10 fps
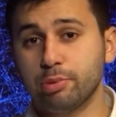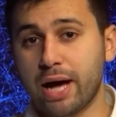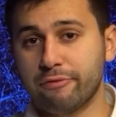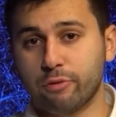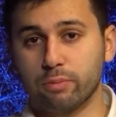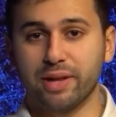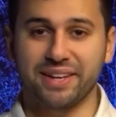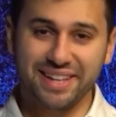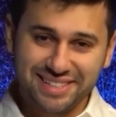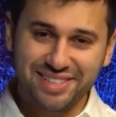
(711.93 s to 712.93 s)
platform
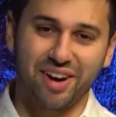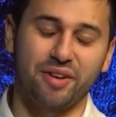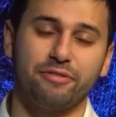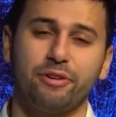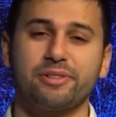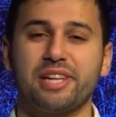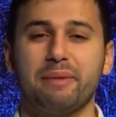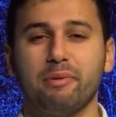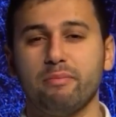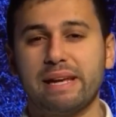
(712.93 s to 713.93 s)
like Easy Audit, for
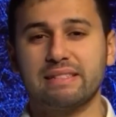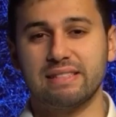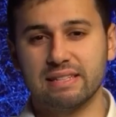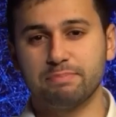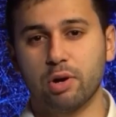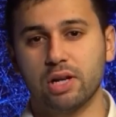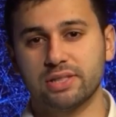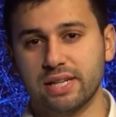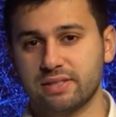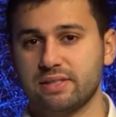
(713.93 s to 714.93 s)
example, makes this
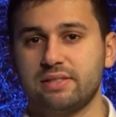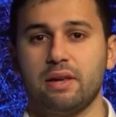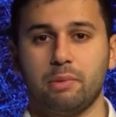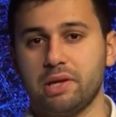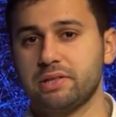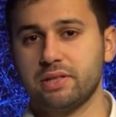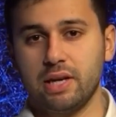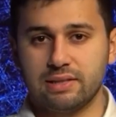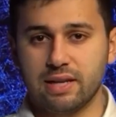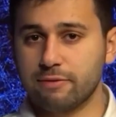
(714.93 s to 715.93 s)
process seamless.
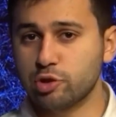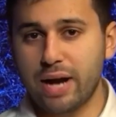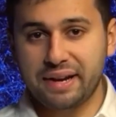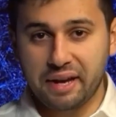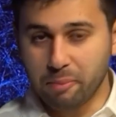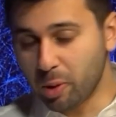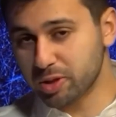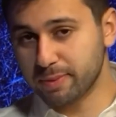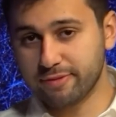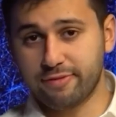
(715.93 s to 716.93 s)
Instead of tracking
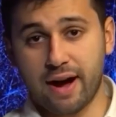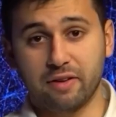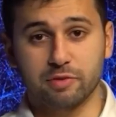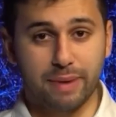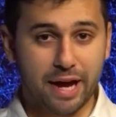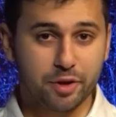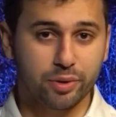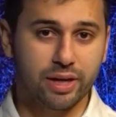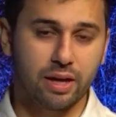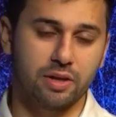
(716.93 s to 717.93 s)
multiple files
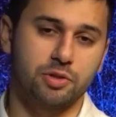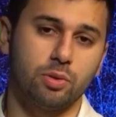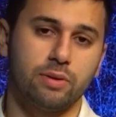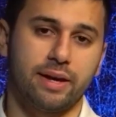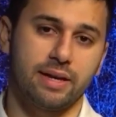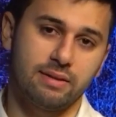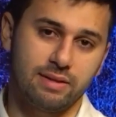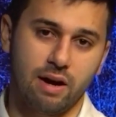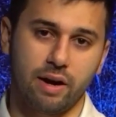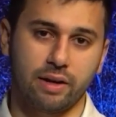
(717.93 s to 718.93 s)
manually, a tool like
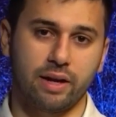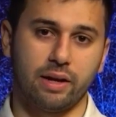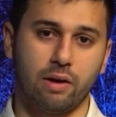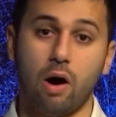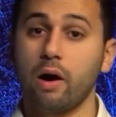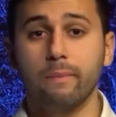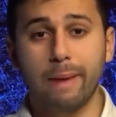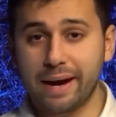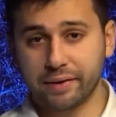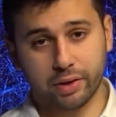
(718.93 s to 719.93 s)
Easy Audit can
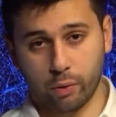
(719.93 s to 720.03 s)
automatically